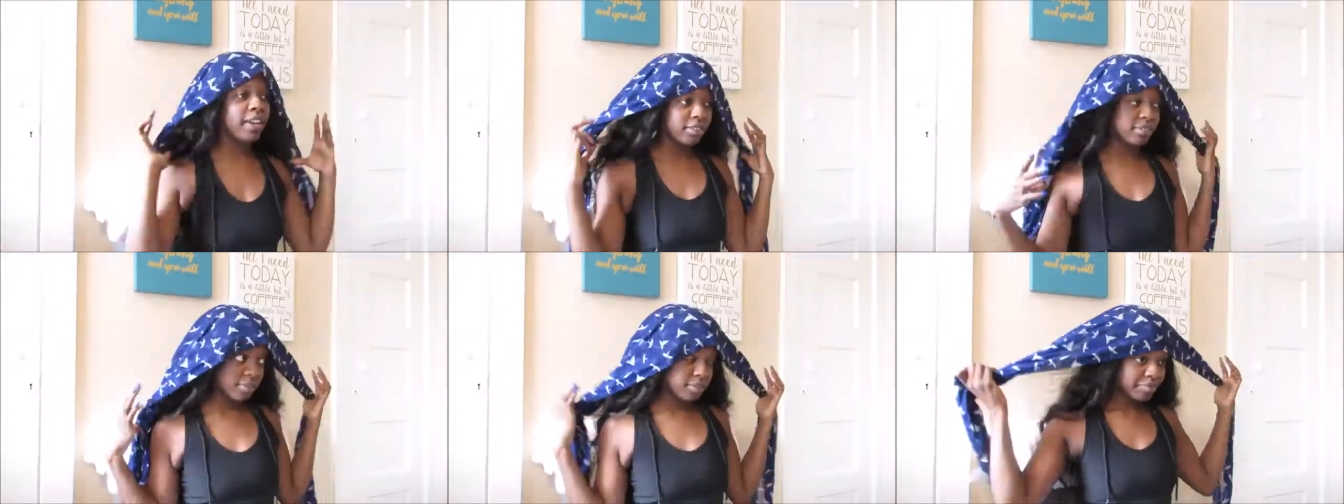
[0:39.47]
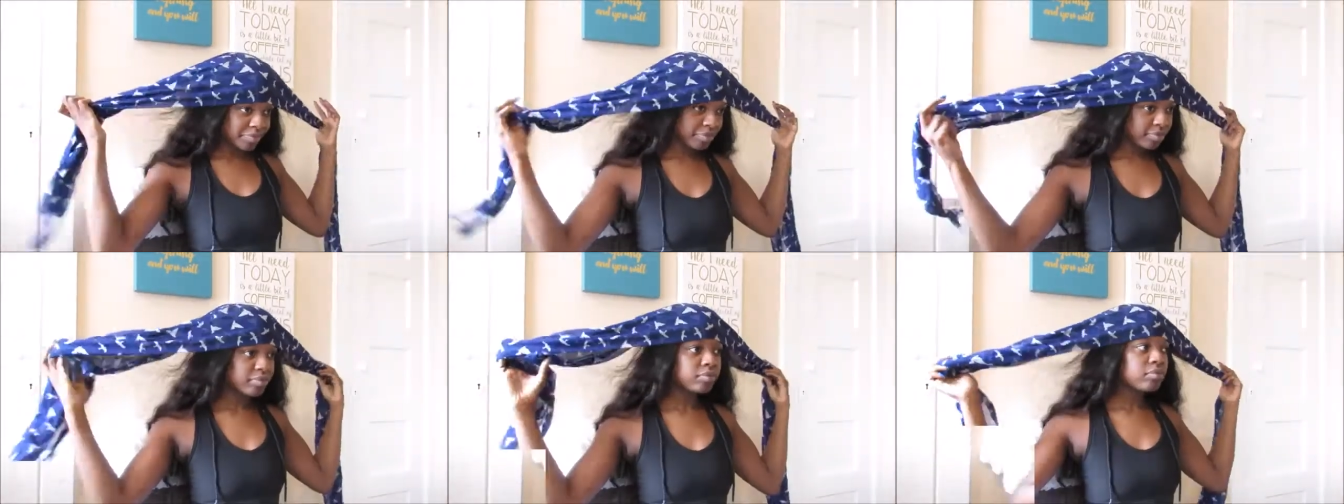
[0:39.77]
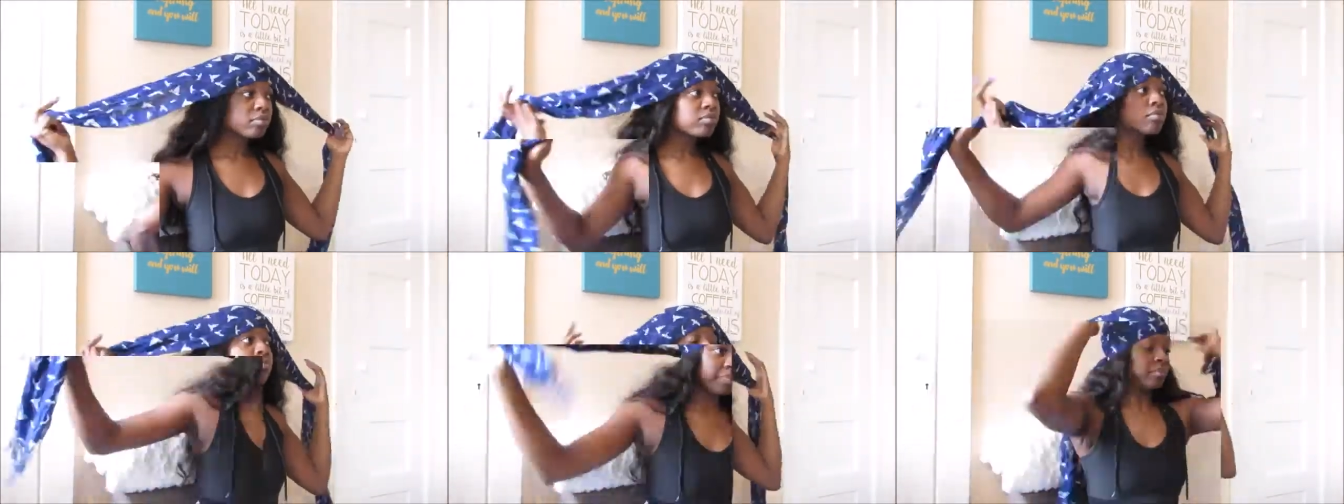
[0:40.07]
scarf on
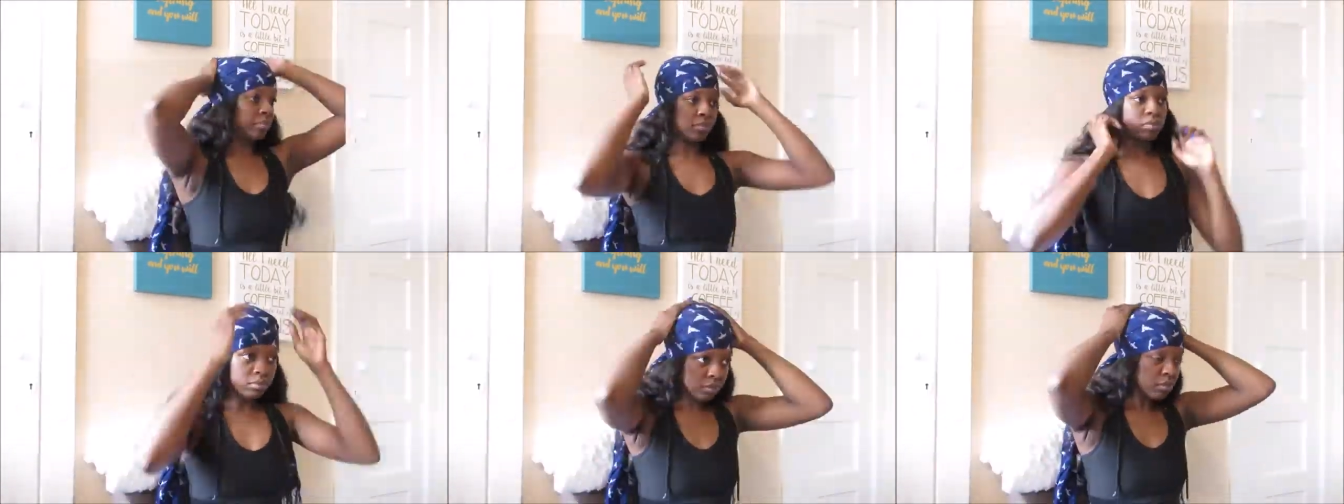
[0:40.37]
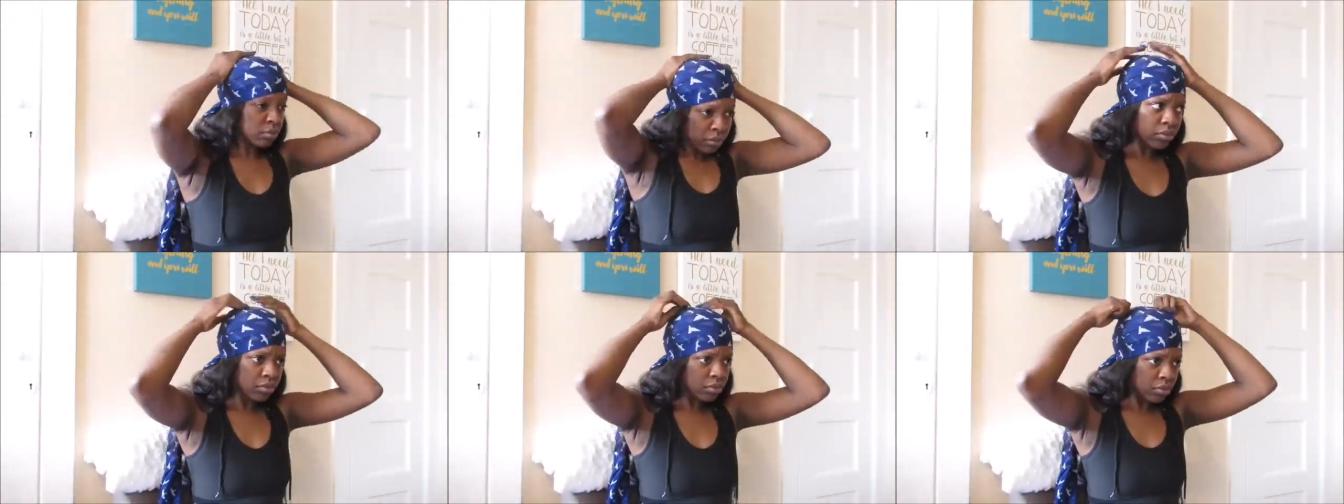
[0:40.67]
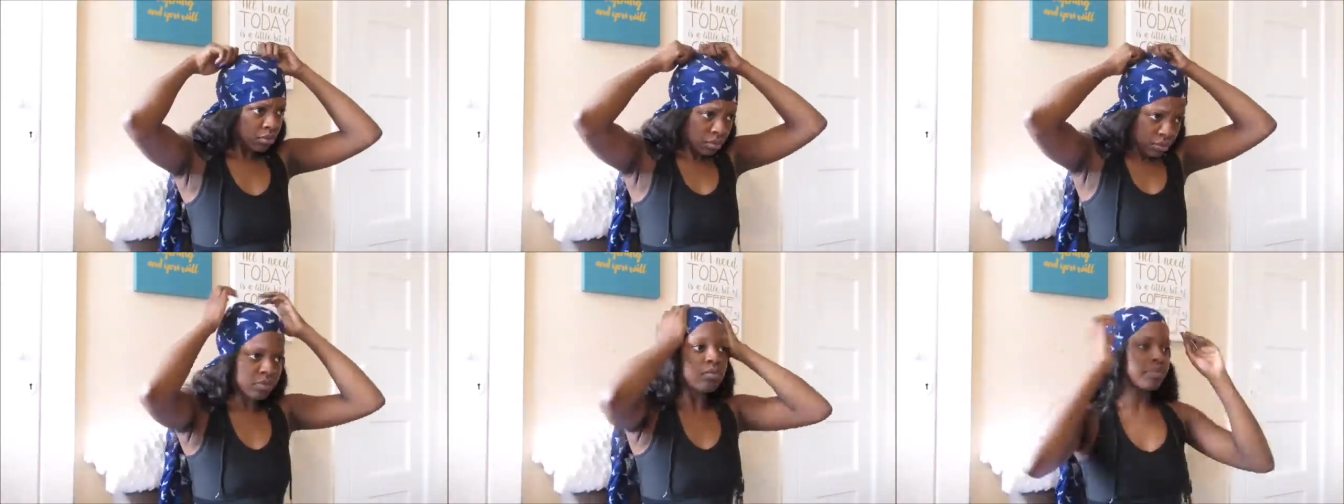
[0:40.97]
to prevent your hair
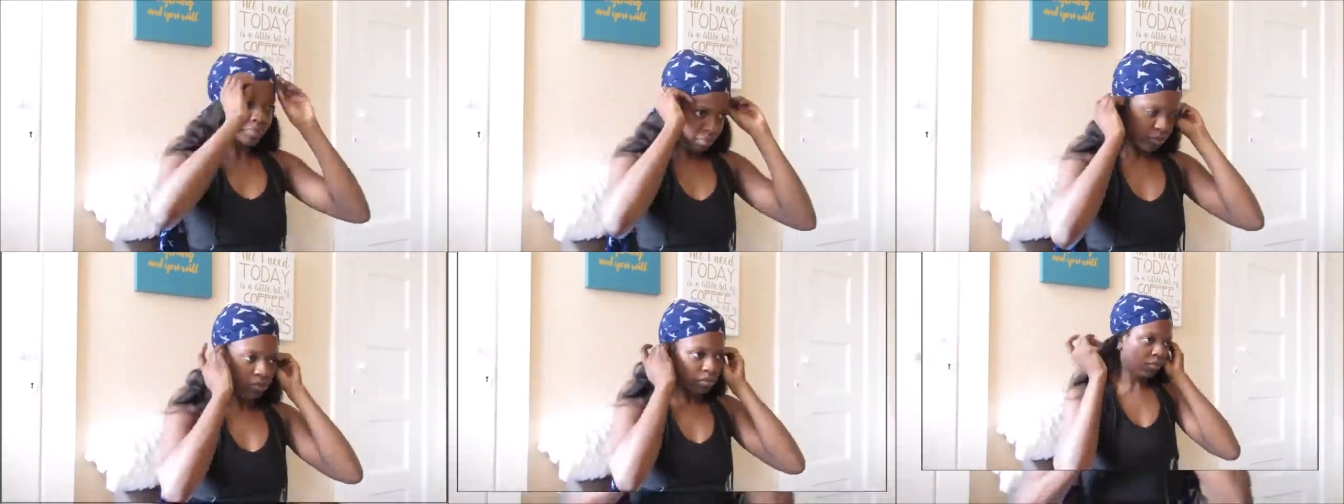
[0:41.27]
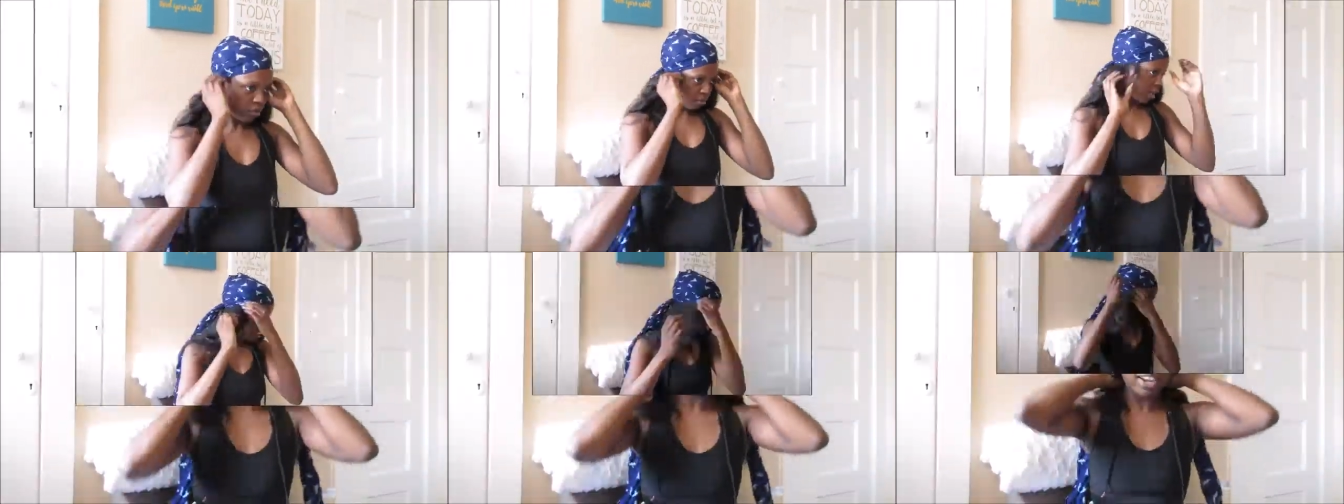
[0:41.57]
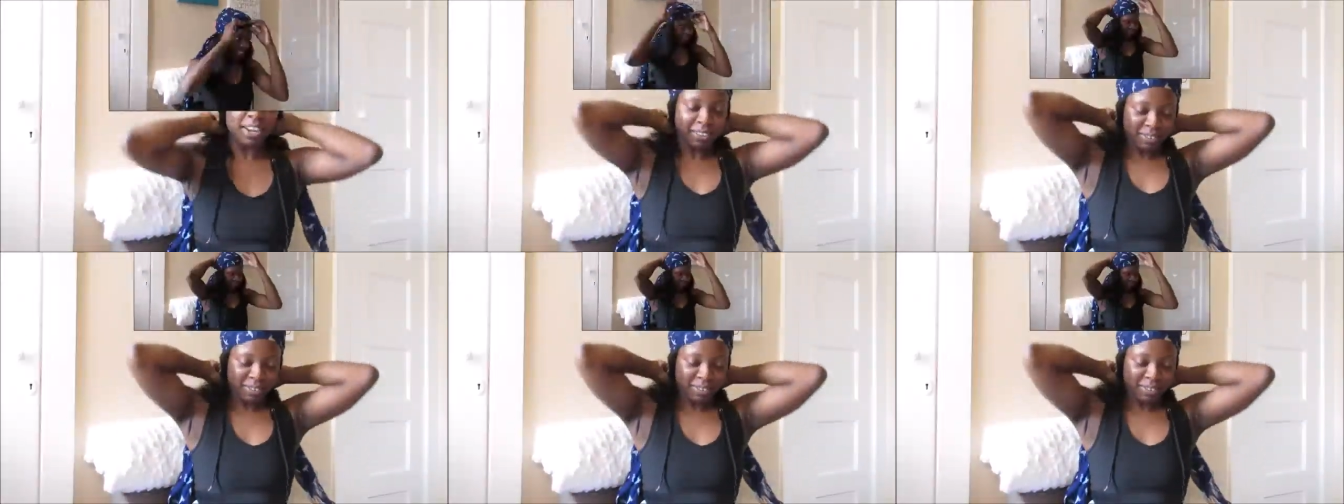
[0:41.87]
from getting messy.